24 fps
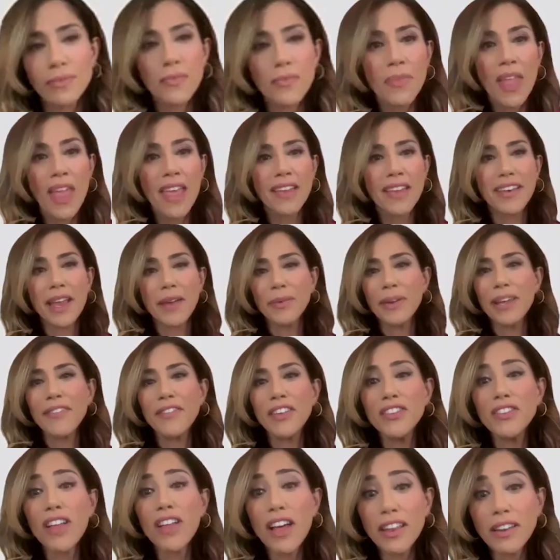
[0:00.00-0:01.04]
Now, we have a
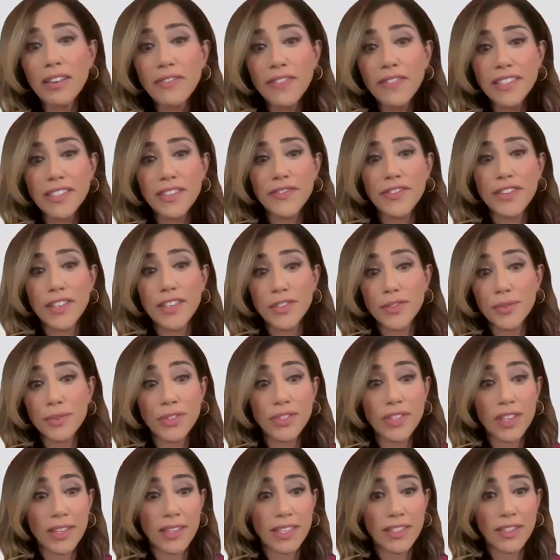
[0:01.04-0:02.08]
lot of individuals
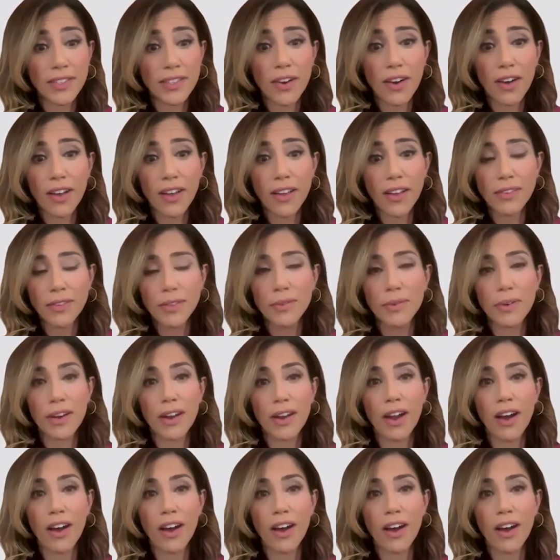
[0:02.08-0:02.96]
on this call who are